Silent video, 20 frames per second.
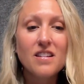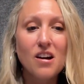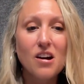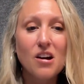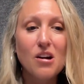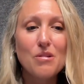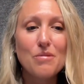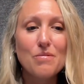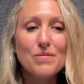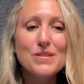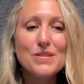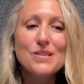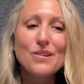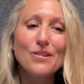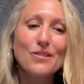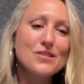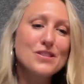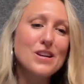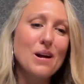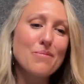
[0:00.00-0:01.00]
Um,
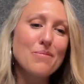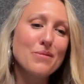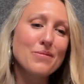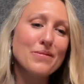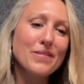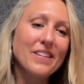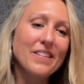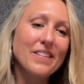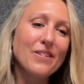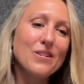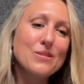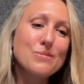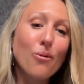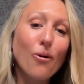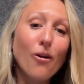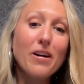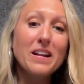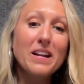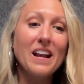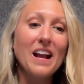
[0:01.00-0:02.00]
so Definitely, Chopper yeah. Mill was
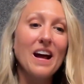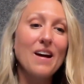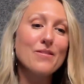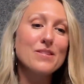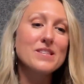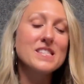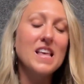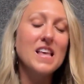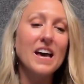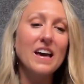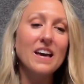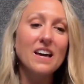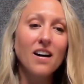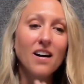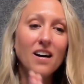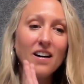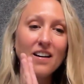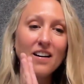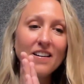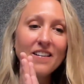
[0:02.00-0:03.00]
born, and I was like,
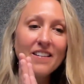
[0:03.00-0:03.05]
oh,